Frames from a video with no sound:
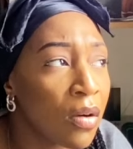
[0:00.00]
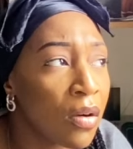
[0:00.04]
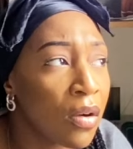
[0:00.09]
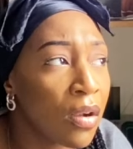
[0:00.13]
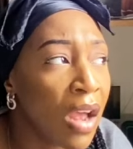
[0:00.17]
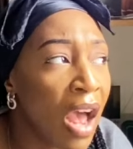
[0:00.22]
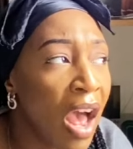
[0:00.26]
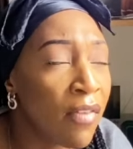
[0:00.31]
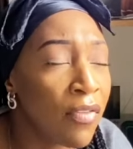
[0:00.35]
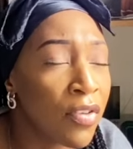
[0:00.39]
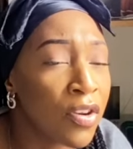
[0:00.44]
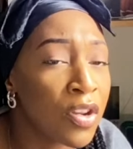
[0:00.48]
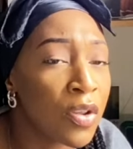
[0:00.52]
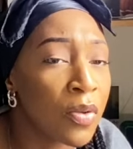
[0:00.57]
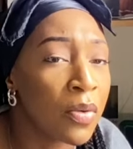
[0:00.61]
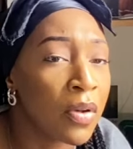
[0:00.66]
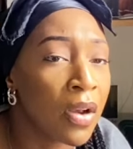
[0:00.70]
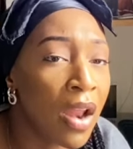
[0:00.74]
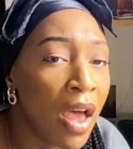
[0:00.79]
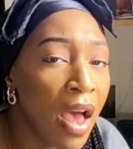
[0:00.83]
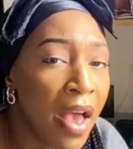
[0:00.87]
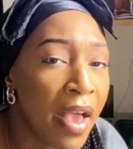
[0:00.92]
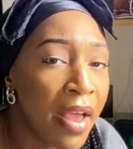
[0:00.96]
haven't you
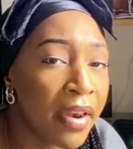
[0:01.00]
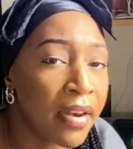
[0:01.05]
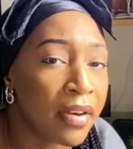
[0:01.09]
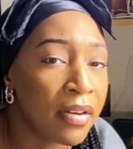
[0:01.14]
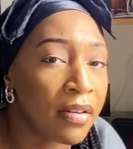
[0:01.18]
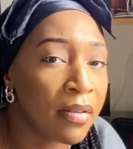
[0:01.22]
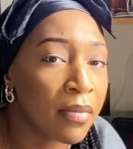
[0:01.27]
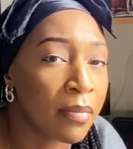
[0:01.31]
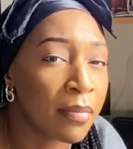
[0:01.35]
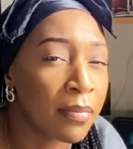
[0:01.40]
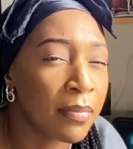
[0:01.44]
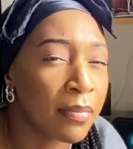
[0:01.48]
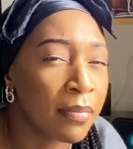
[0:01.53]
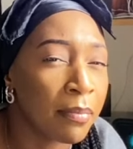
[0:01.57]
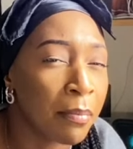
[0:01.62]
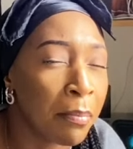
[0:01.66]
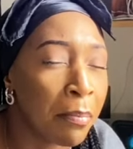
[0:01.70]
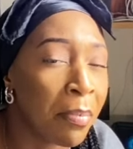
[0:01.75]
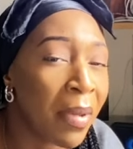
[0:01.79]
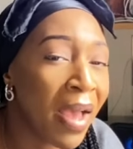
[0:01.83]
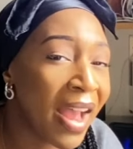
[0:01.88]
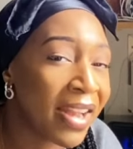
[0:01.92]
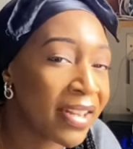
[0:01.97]
learned
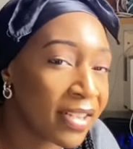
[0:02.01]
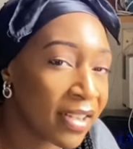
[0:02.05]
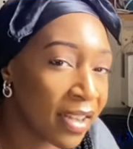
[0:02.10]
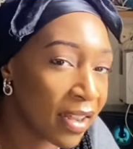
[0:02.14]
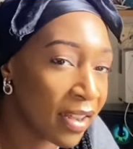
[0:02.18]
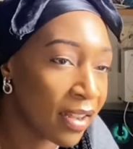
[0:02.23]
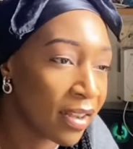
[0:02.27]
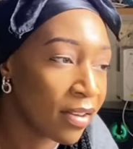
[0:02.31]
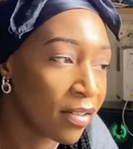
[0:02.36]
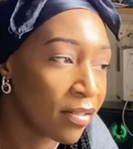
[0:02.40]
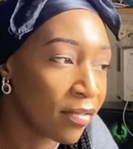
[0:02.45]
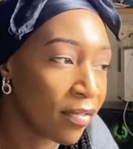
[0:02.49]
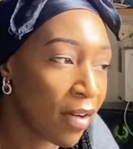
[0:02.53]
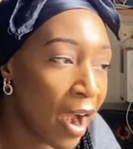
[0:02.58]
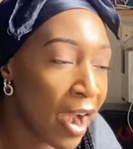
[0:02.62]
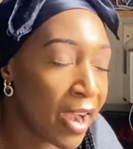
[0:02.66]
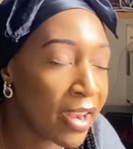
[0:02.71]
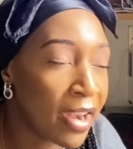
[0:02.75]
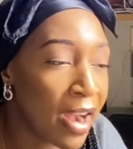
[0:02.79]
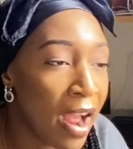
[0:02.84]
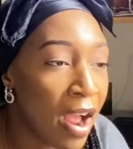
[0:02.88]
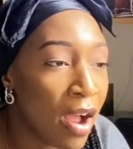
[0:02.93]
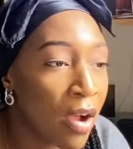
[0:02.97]
better
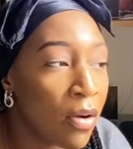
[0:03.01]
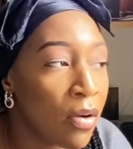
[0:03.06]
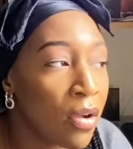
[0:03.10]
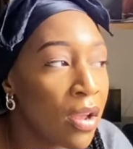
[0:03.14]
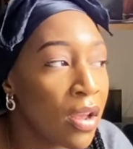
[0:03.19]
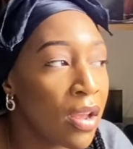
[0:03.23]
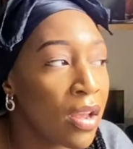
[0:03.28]
right now?